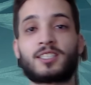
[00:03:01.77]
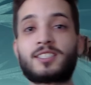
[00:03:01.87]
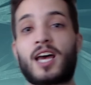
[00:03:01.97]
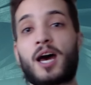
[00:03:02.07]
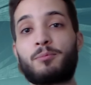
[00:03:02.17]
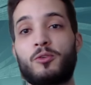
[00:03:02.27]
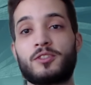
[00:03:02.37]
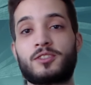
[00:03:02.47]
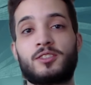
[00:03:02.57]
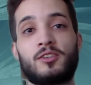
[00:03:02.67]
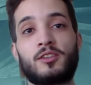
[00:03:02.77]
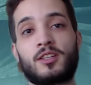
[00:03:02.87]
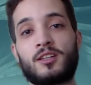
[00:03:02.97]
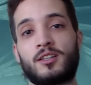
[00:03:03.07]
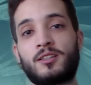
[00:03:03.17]
Let's hop over to
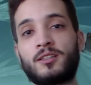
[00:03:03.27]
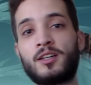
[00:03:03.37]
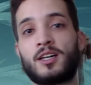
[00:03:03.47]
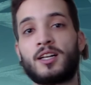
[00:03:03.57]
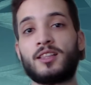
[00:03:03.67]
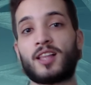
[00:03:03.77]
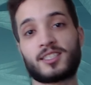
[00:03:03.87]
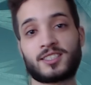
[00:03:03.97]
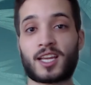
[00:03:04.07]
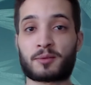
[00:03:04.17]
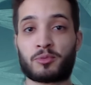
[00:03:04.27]
the Logitech